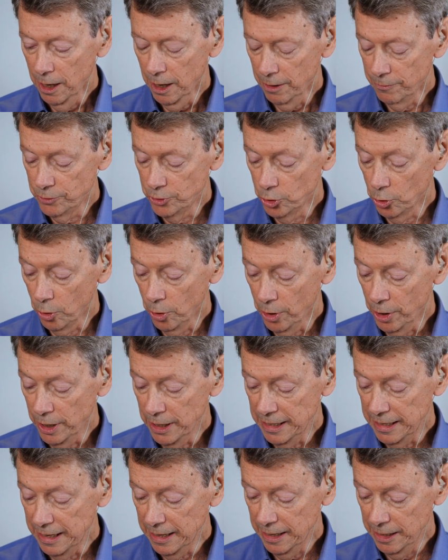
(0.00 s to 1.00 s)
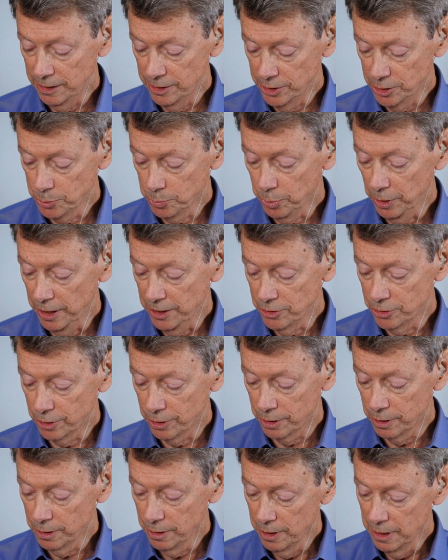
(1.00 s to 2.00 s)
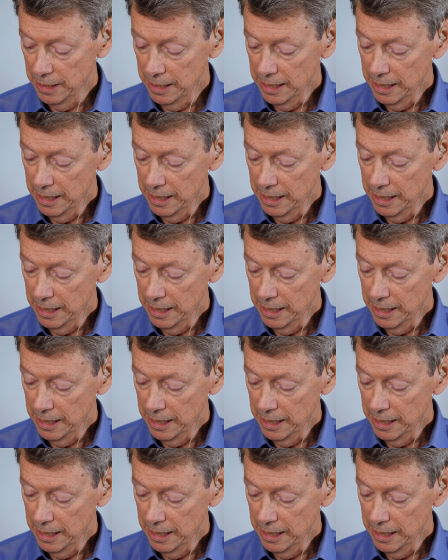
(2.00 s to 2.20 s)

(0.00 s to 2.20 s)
of joy and displeasure,